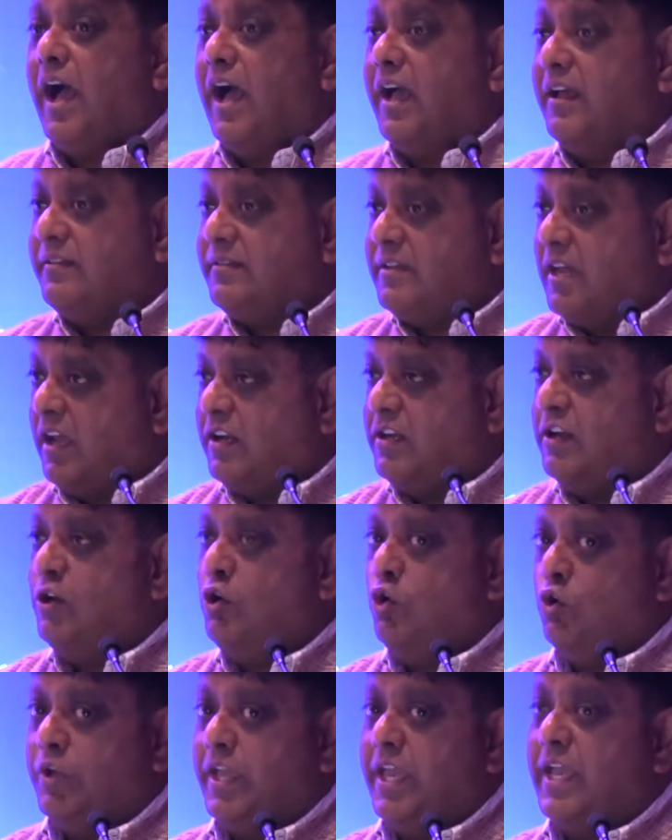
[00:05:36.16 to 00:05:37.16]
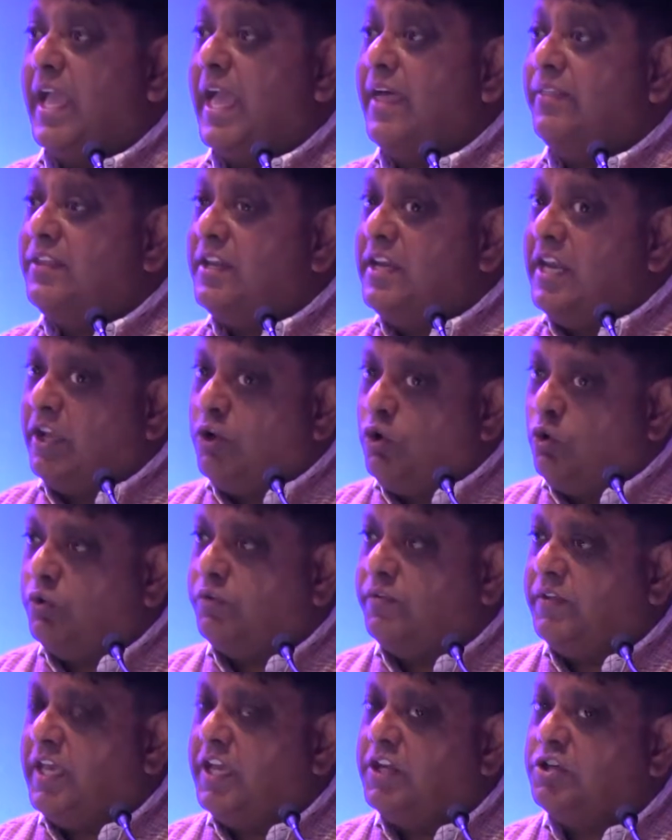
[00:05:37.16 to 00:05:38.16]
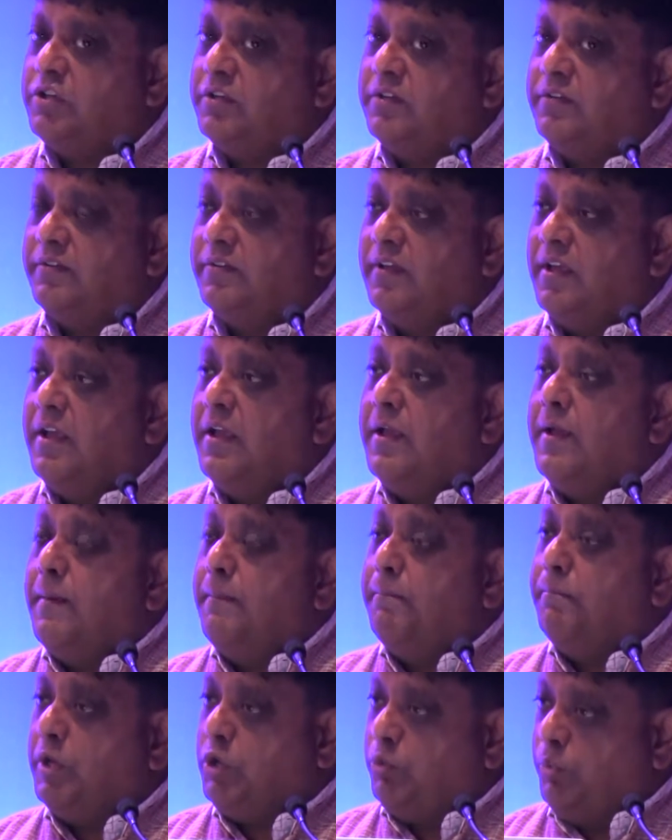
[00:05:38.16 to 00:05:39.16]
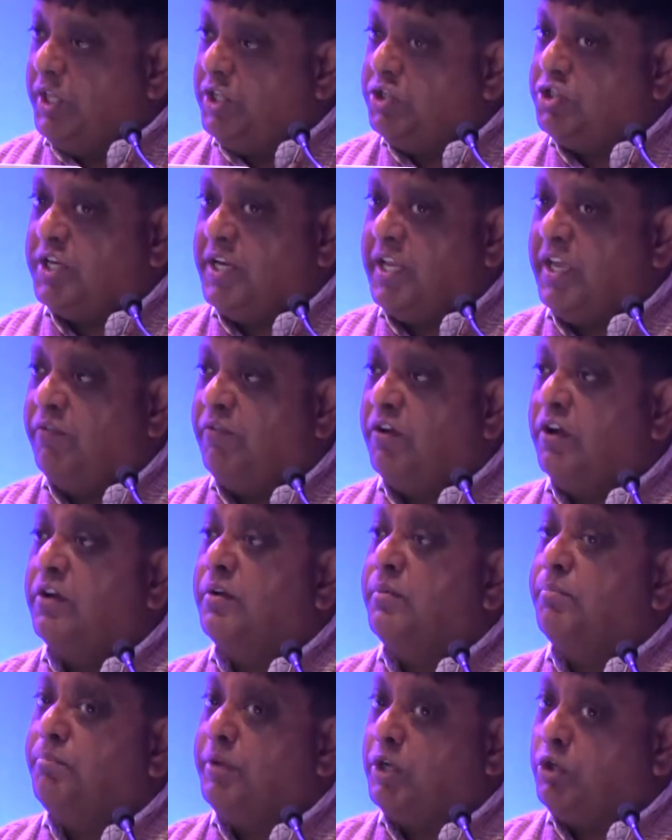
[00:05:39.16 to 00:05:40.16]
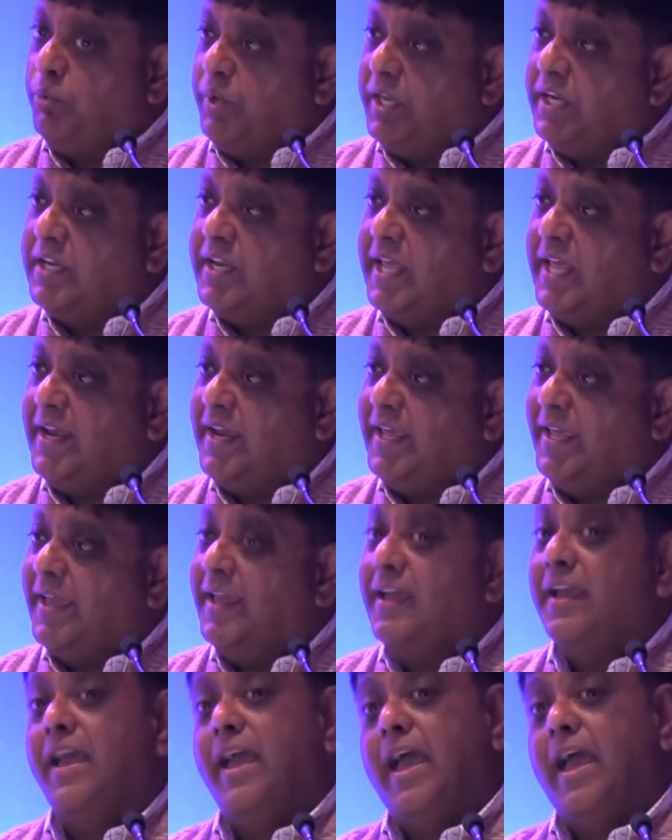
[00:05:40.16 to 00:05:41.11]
I started looking at the negotiations between Geneva, between Delhi,